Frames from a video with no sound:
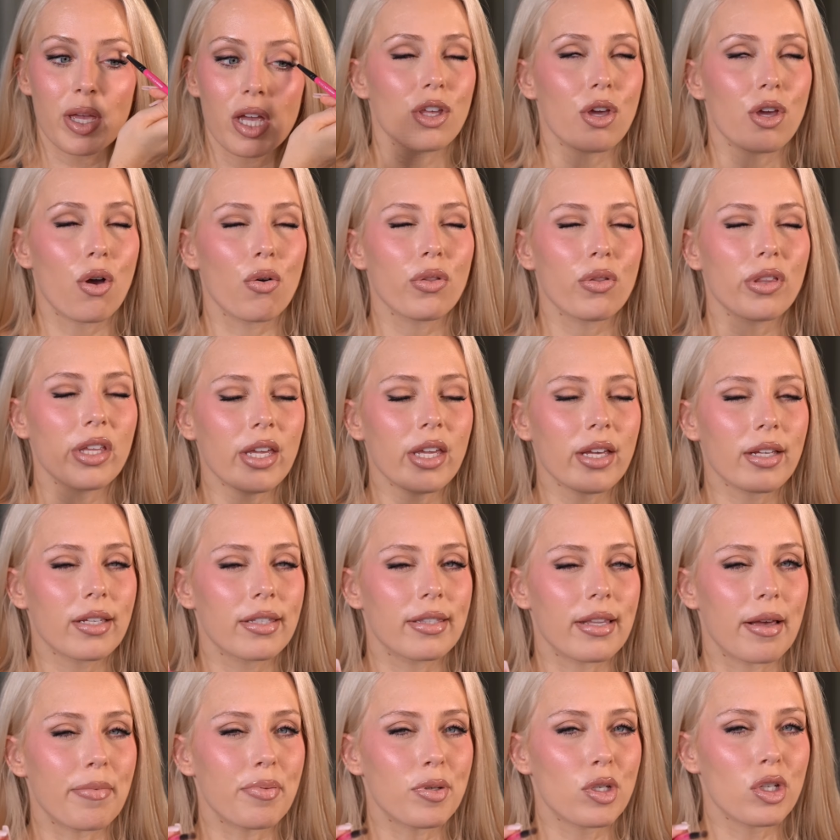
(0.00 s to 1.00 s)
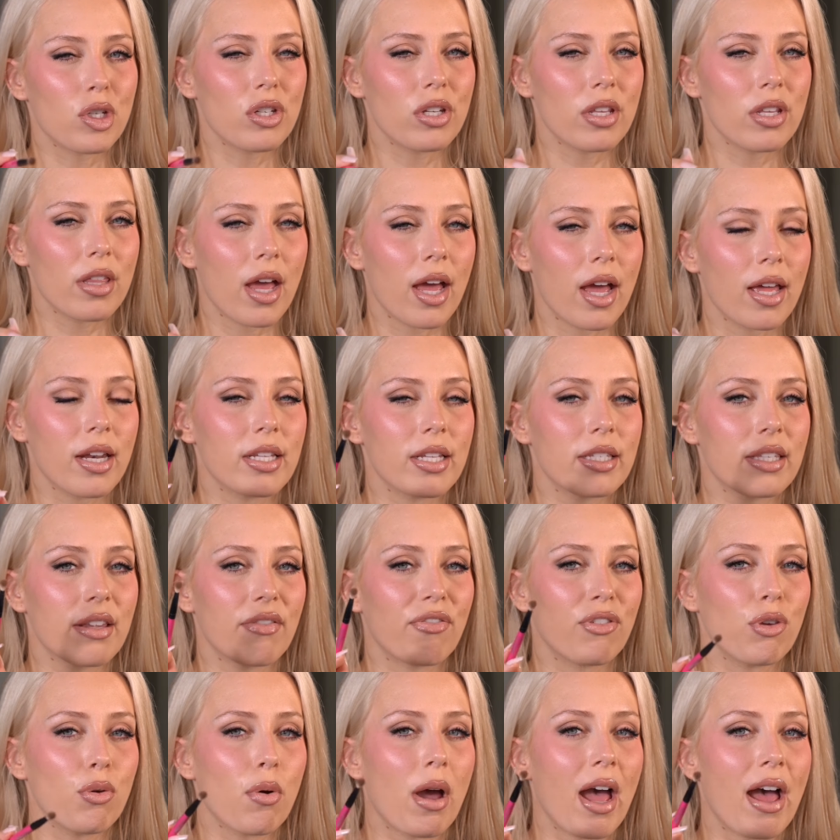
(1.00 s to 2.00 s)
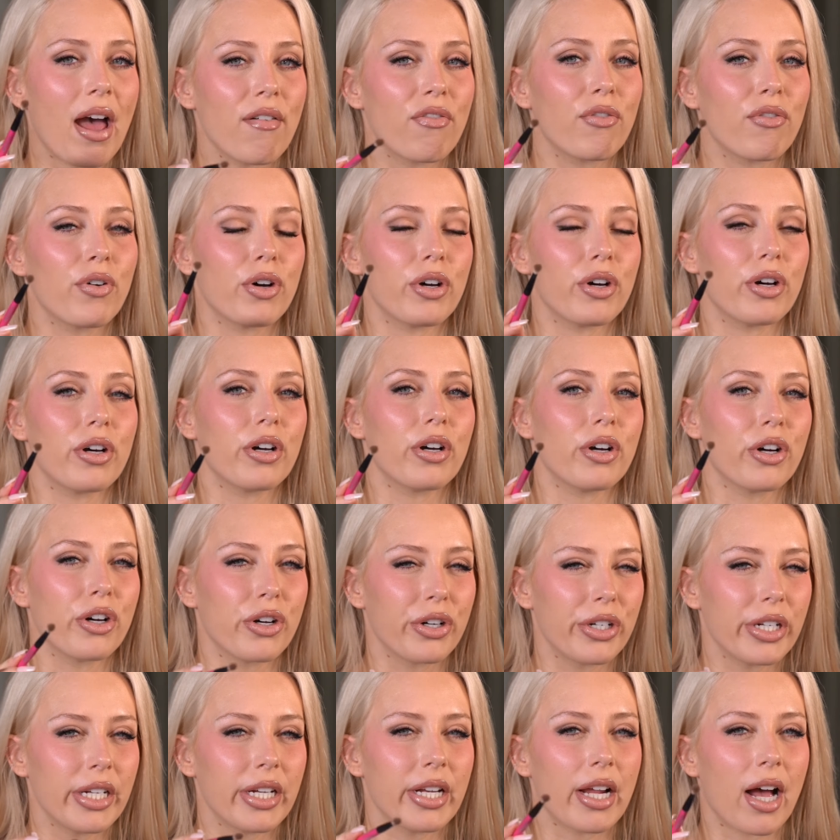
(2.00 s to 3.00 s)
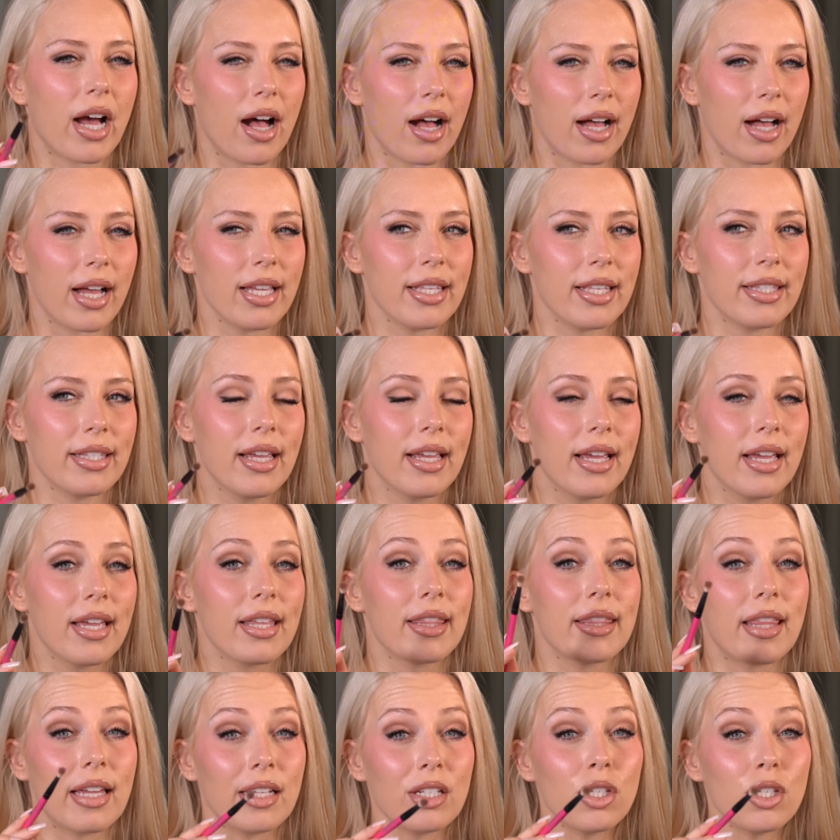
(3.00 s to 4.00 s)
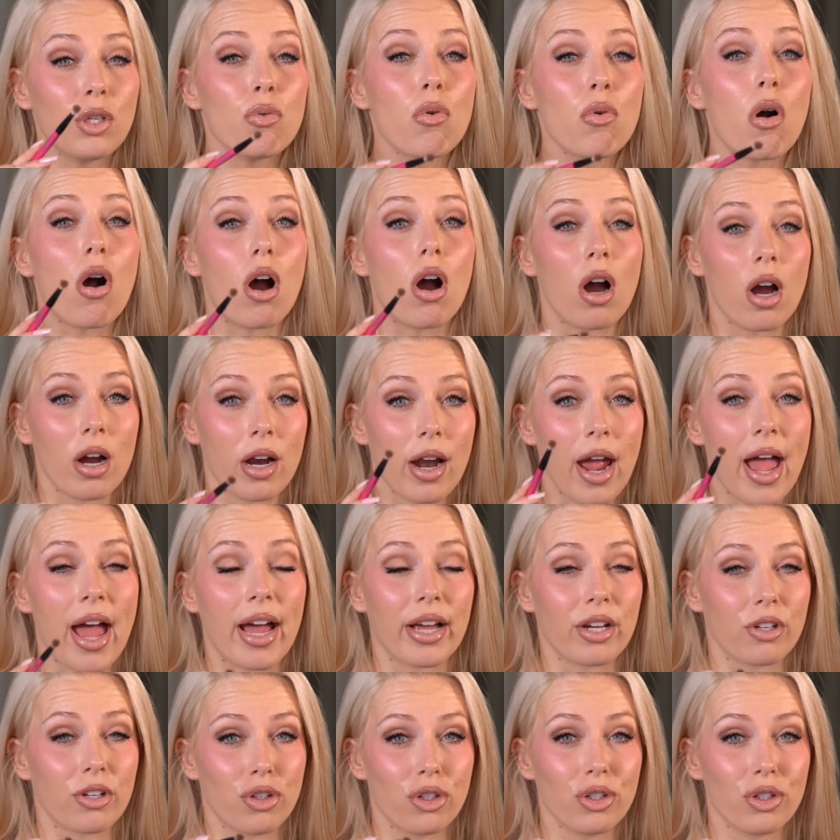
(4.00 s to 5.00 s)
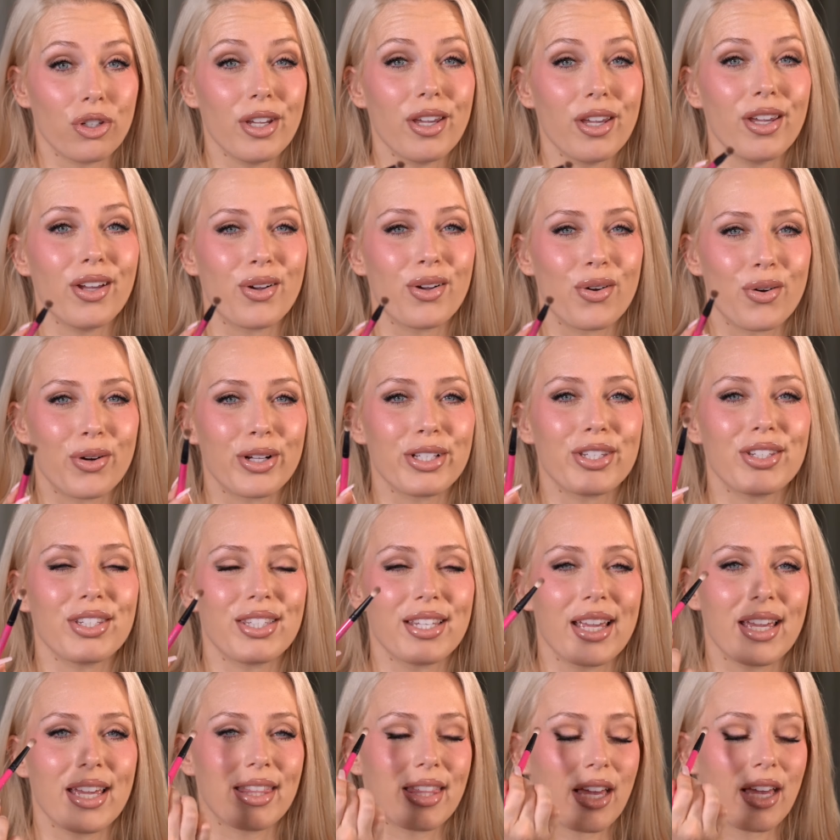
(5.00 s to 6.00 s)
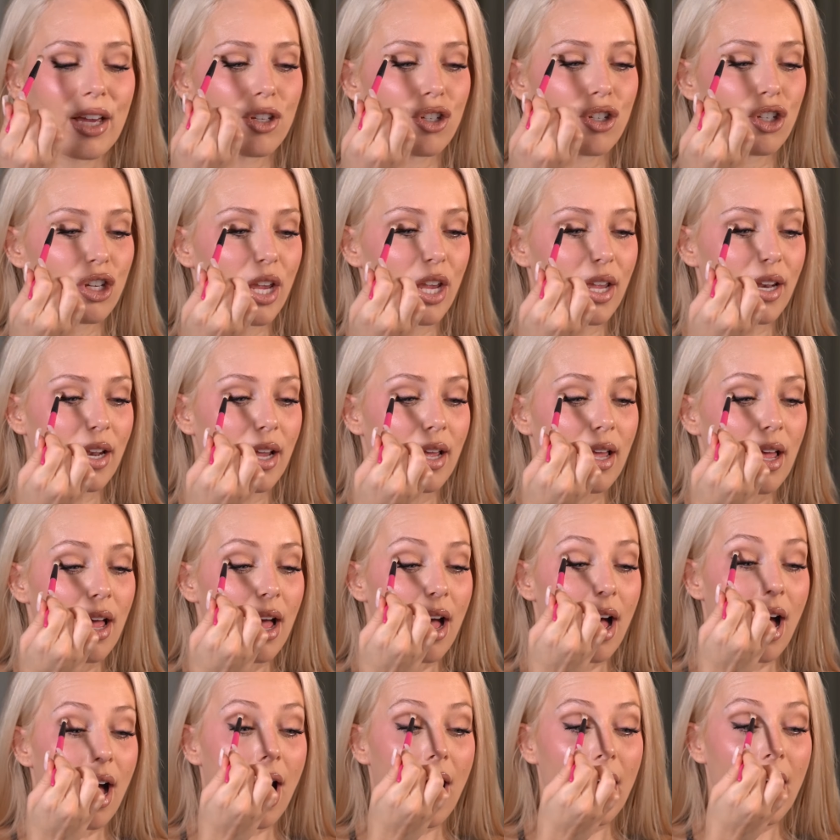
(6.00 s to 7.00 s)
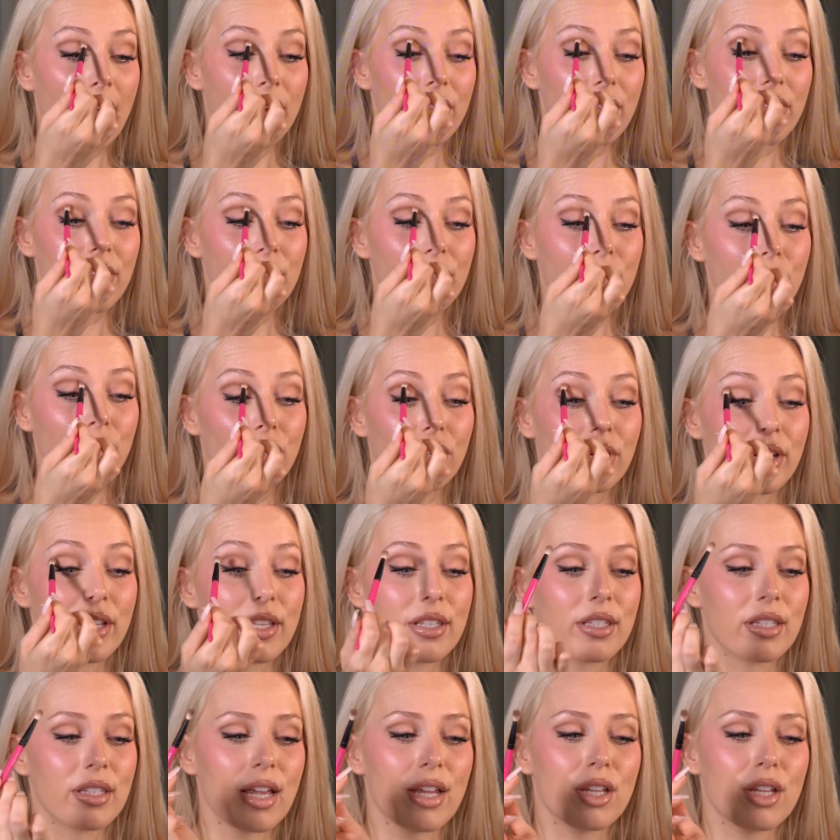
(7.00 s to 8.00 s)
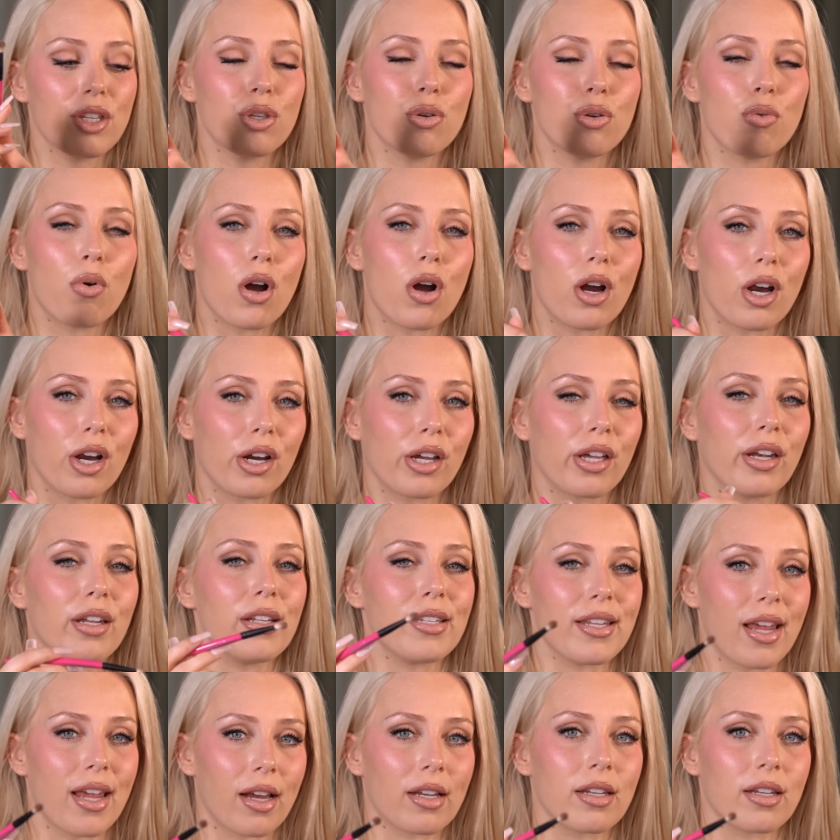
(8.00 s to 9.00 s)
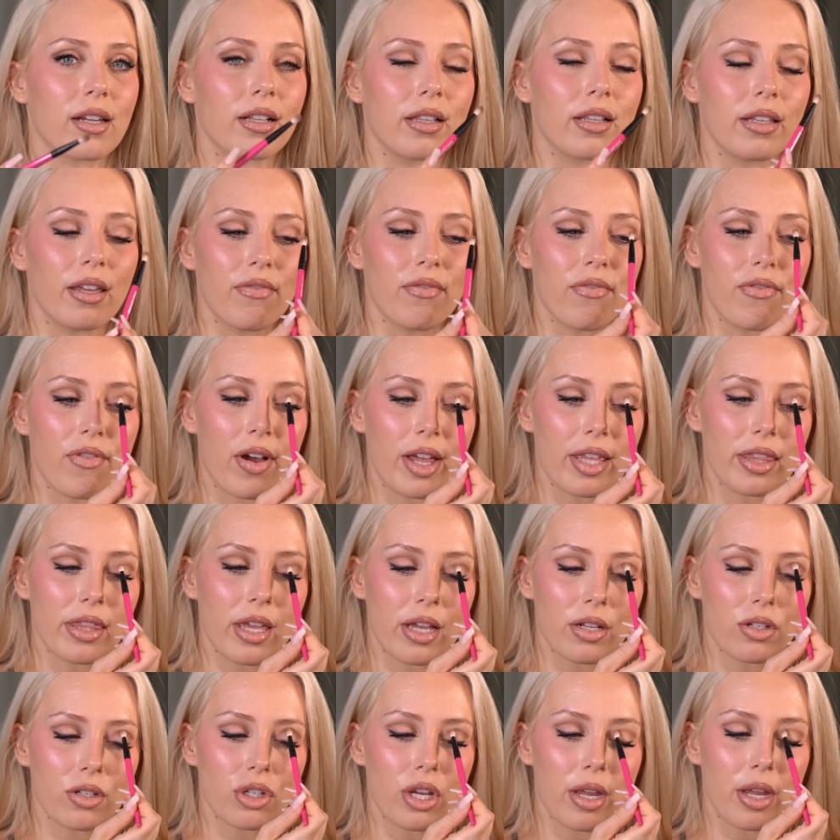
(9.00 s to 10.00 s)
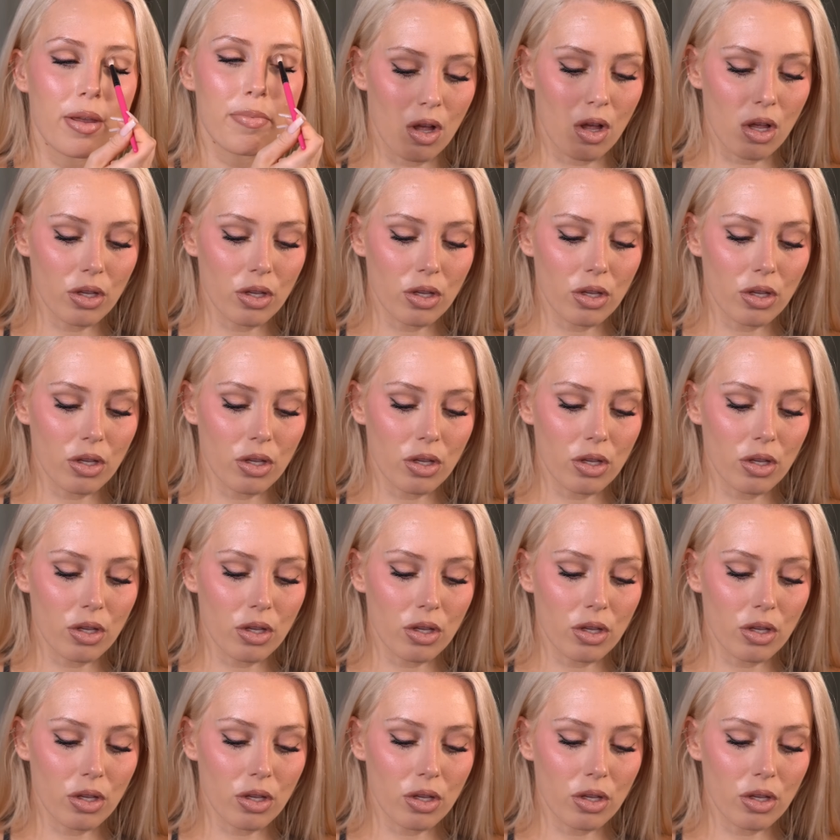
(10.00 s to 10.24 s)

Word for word: The only exception to that is if you have hooded eyes, then you are actually going to take that shade higher than the crease and you are gonna technically fight that shape.